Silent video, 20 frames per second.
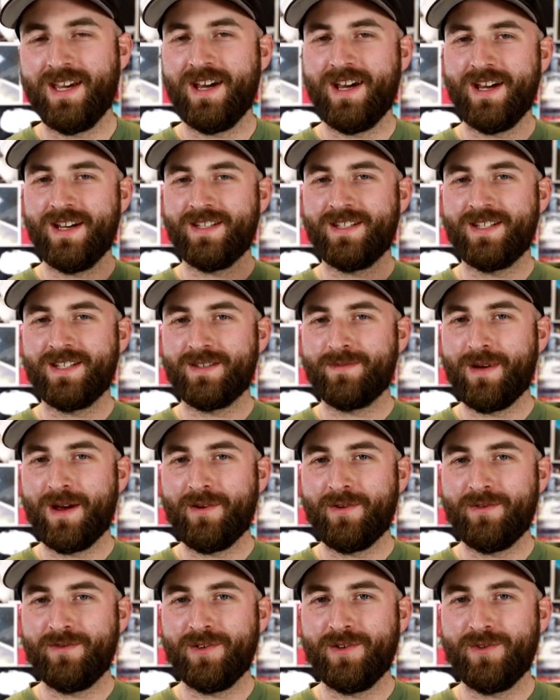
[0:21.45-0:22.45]
guys, this is my
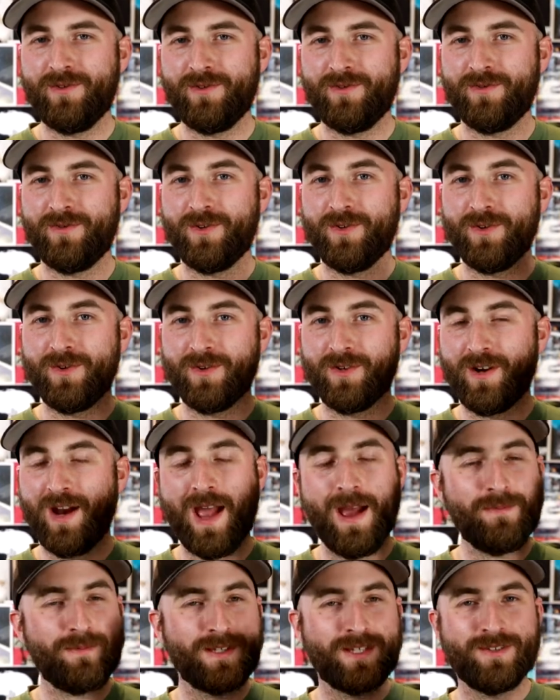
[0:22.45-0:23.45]
review for
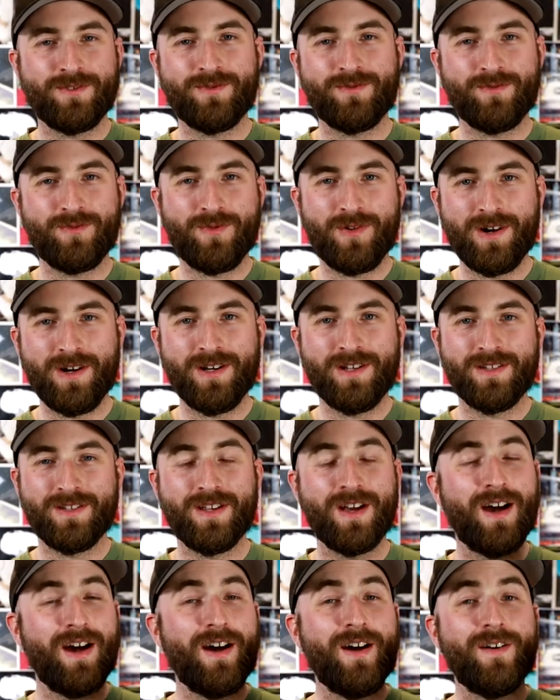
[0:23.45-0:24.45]
episode
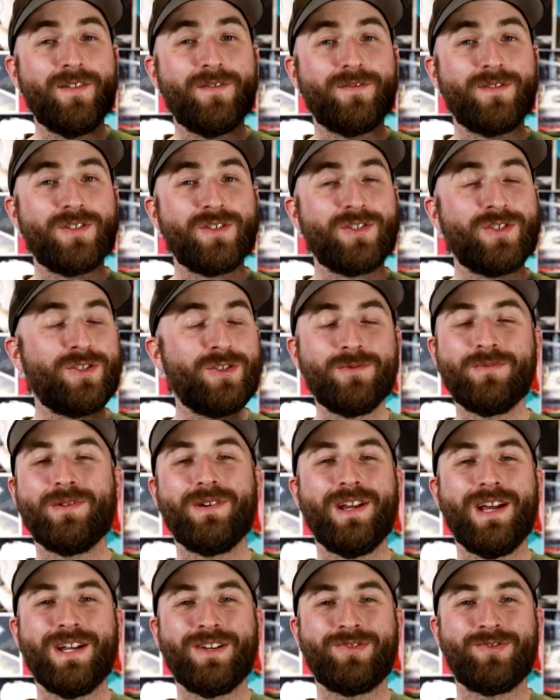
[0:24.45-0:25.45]
one of
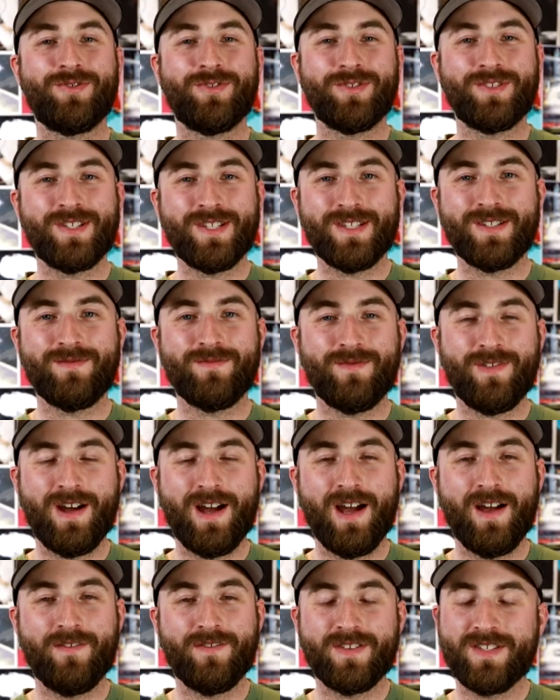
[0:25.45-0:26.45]
Supernatural season
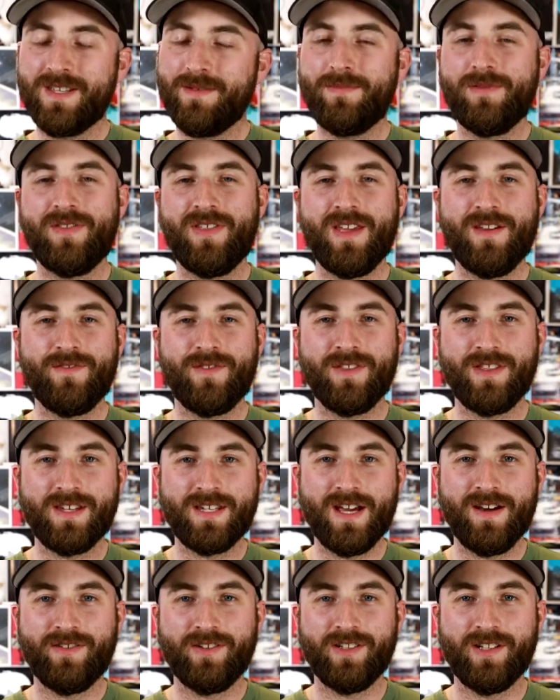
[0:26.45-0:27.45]
five, Sympathy for the
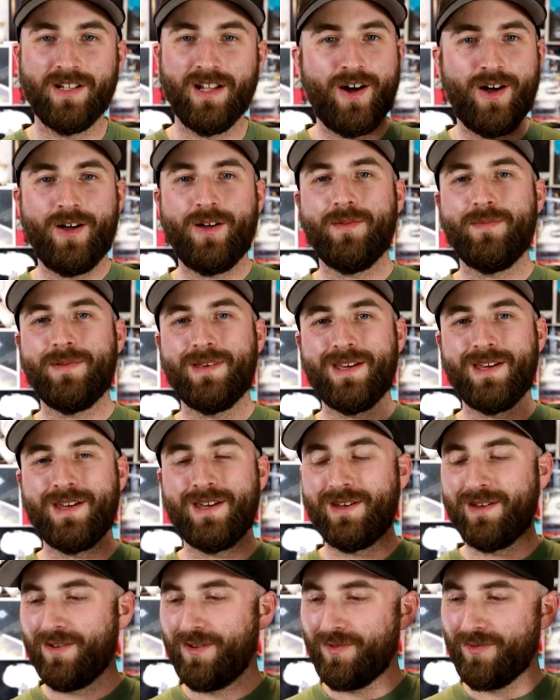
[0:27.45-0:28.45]
Devil. I'll
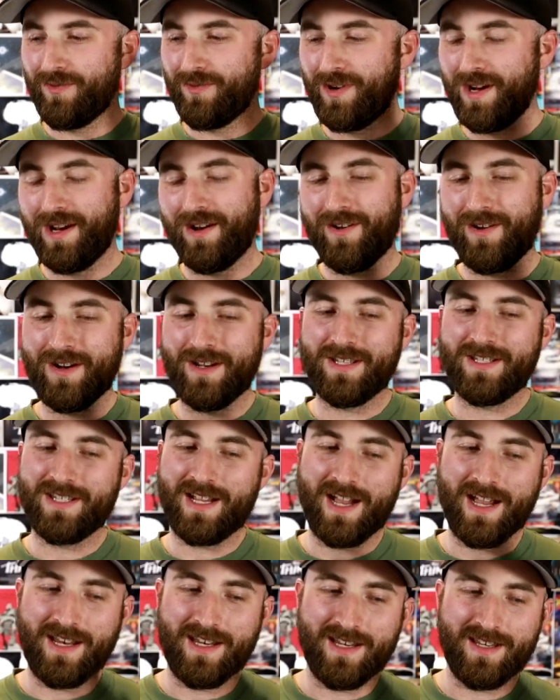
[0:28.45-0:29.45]
be right honest,
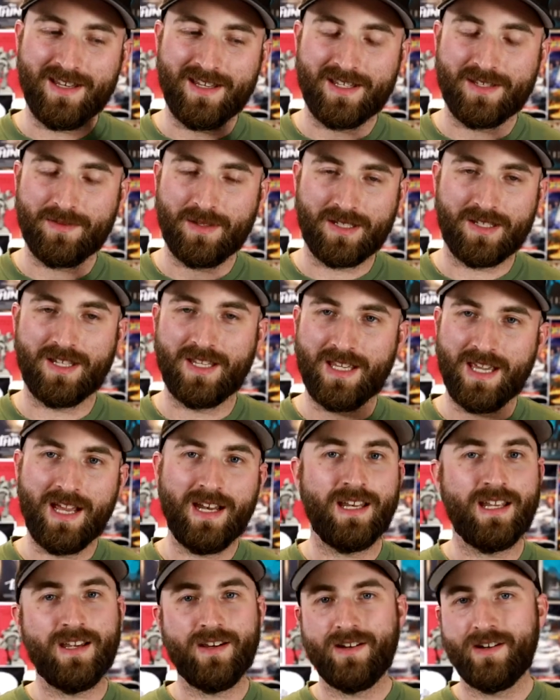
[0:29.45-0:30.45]
I didn't expect to
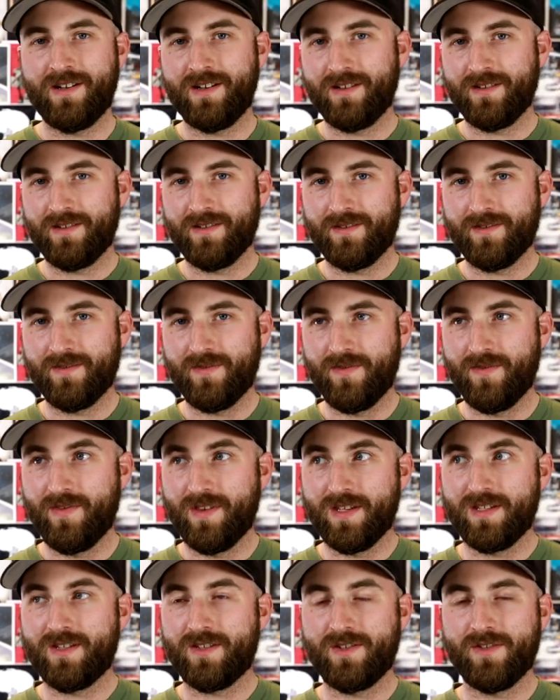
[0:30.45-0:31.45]
get here
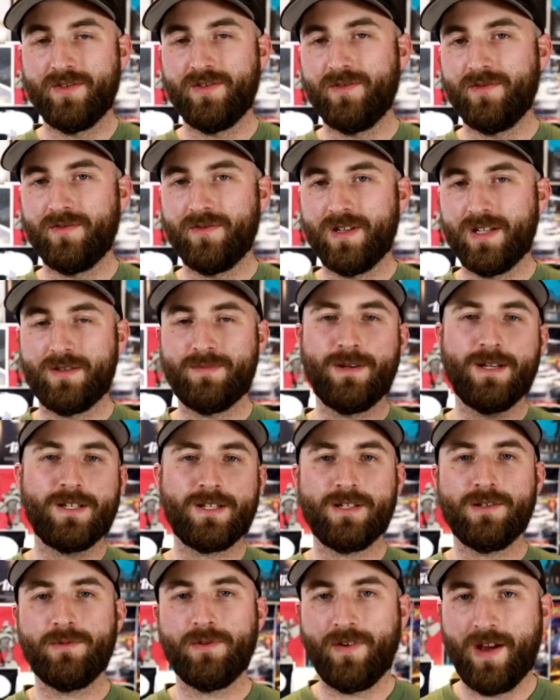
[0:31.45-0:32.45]
this soon,
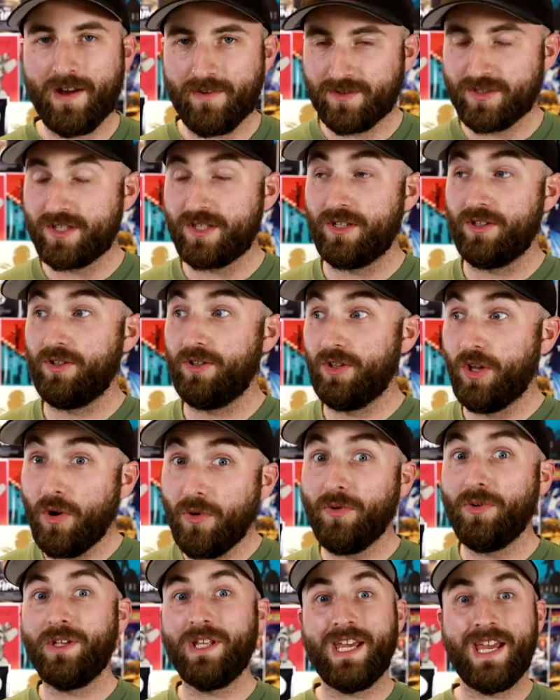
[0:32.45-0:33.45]
especially with how
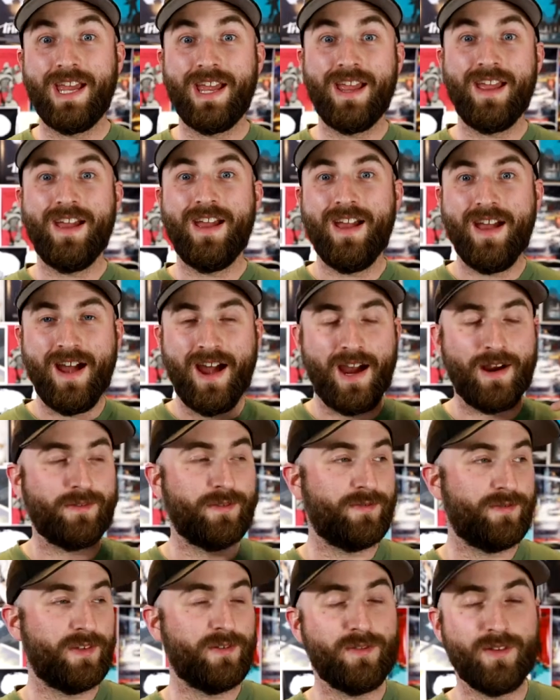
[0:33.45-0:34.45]
slowly I
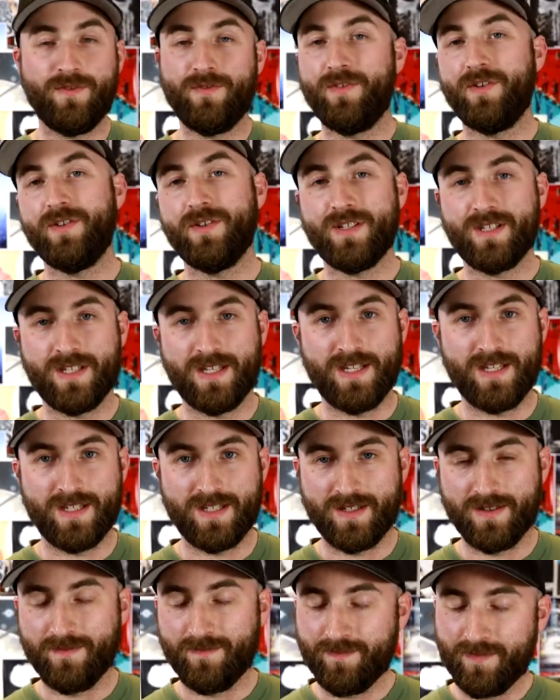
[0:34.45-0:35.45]
reviewed the first
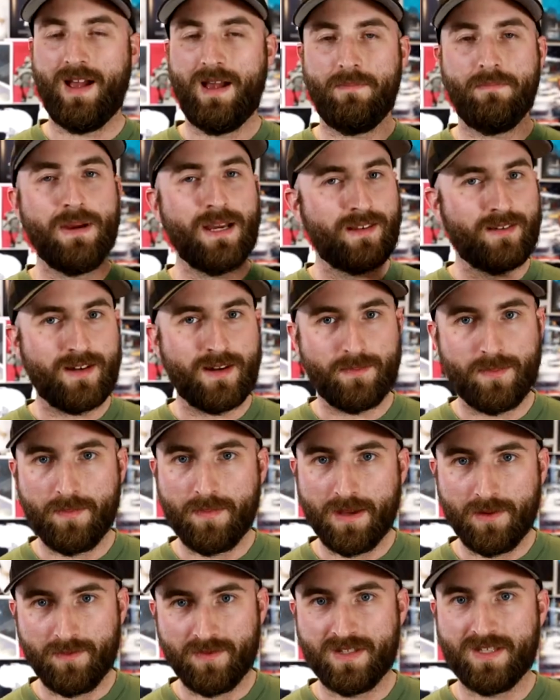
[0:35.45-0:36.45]
season. I picked it up a
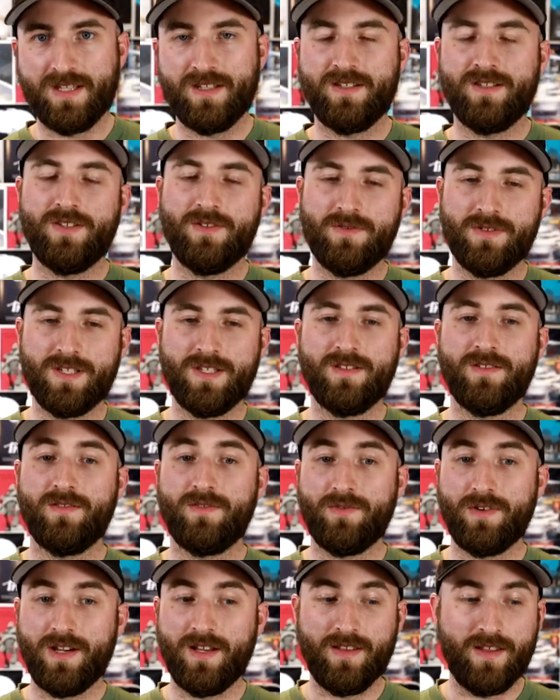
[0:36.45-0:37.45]
bit with season two and season
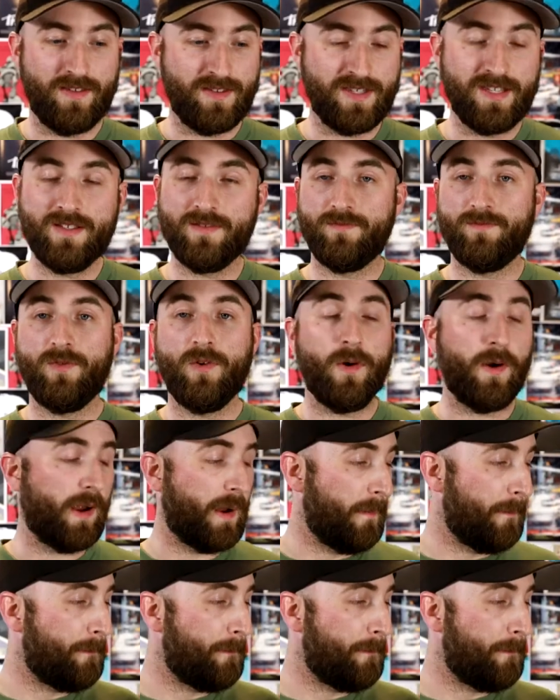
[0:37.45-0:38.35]
three, and then season four,